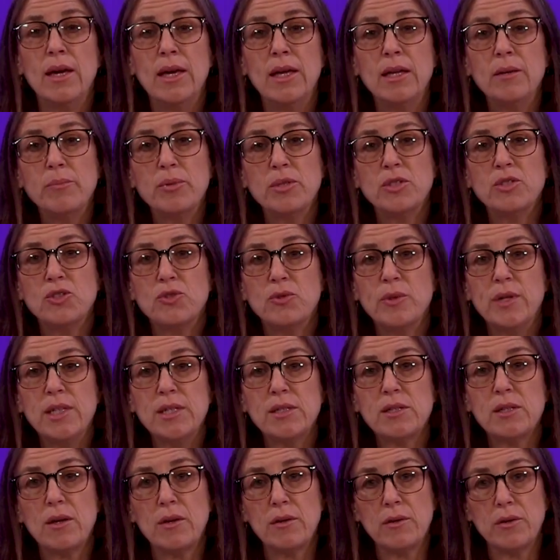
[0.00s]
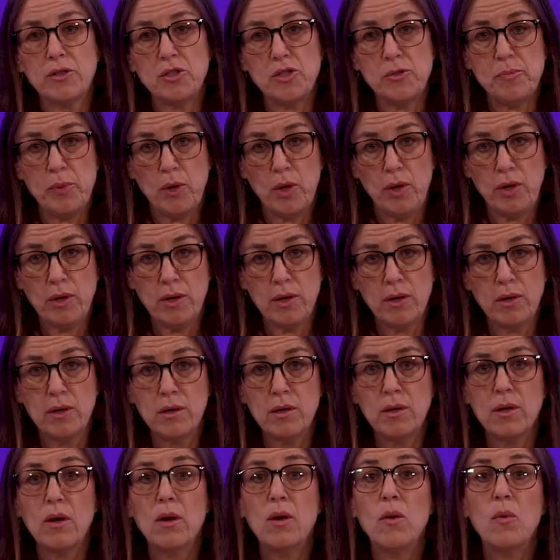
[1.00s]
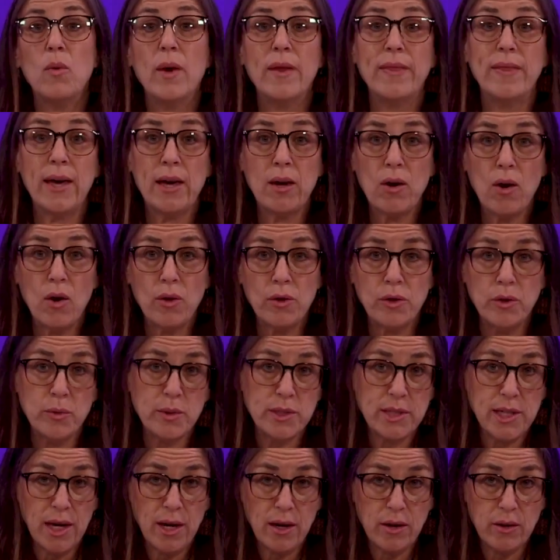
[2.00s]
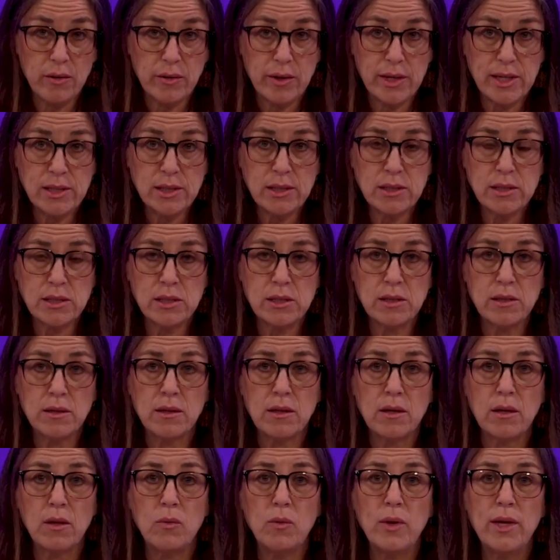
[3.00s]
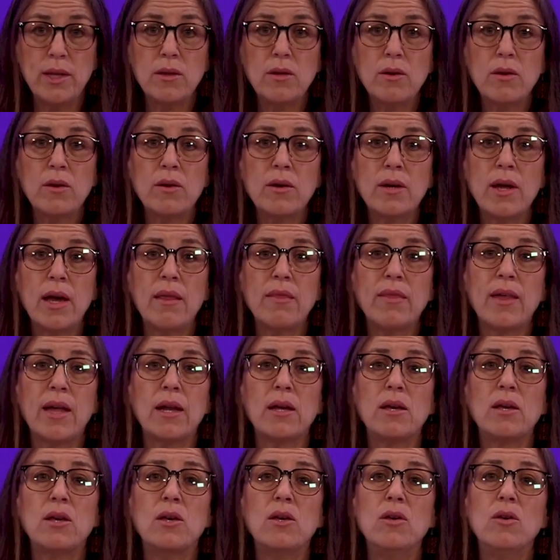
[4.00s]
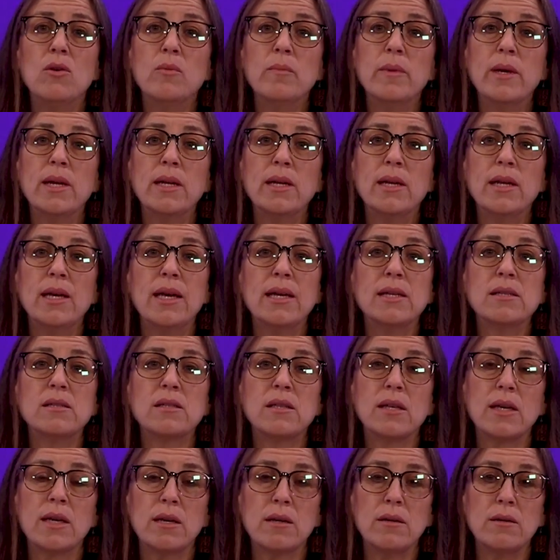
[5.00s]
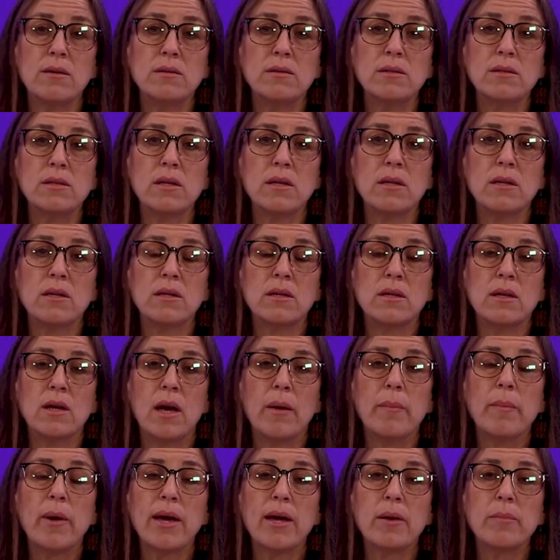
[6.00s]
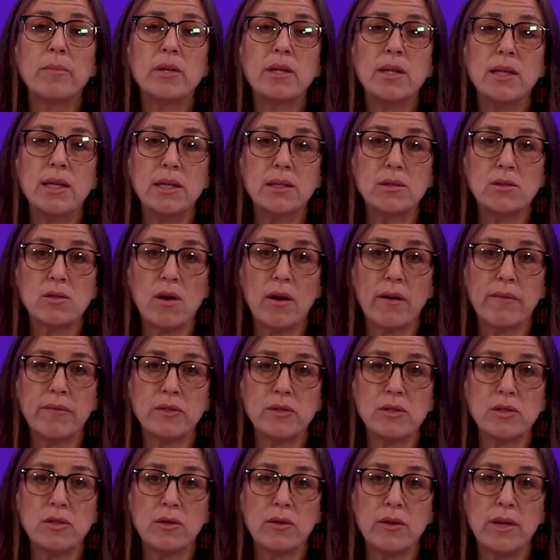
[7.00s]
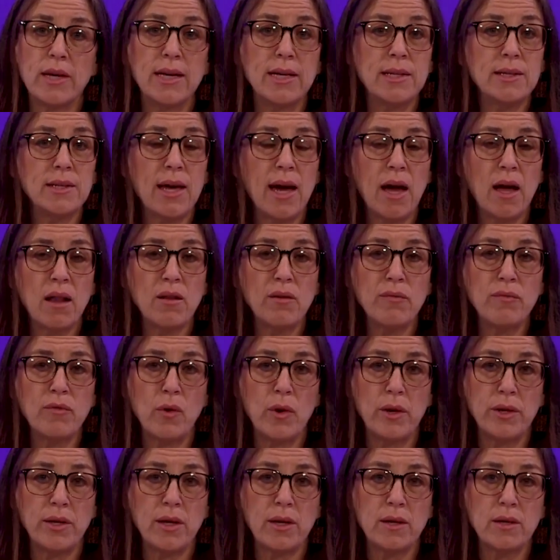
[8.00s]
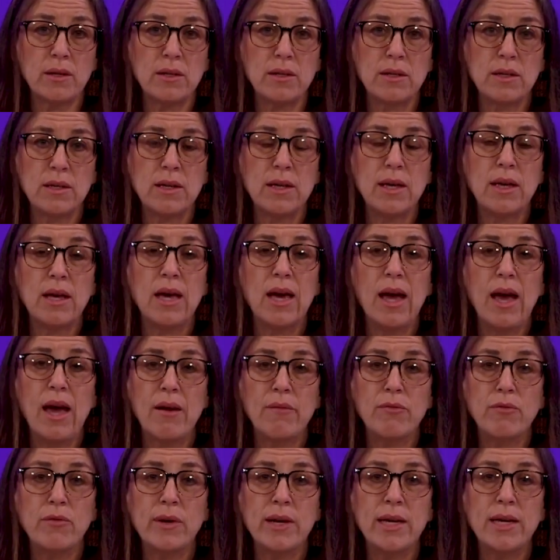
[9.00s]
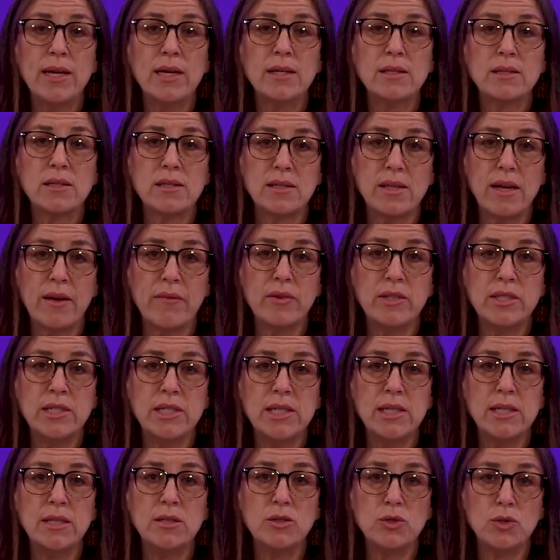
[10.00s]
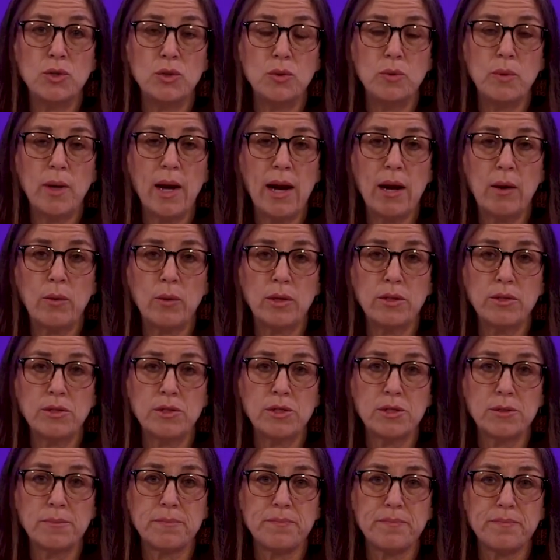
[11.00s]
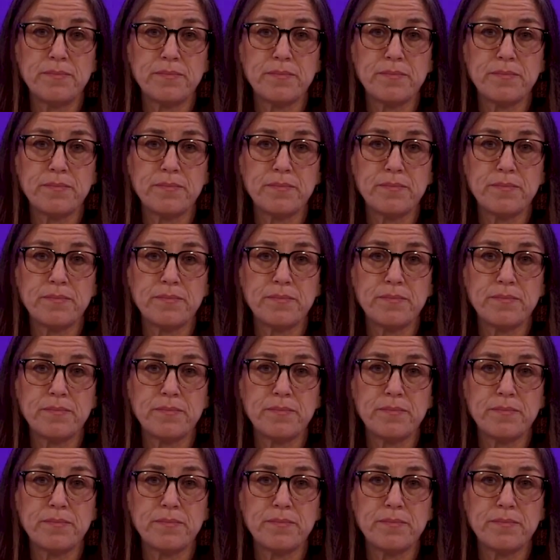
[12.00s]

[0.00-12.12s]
In Patrisse Culler's book, When They Call You a Terrorist, we learn that a human is killed by a police officer in California every 72 hours.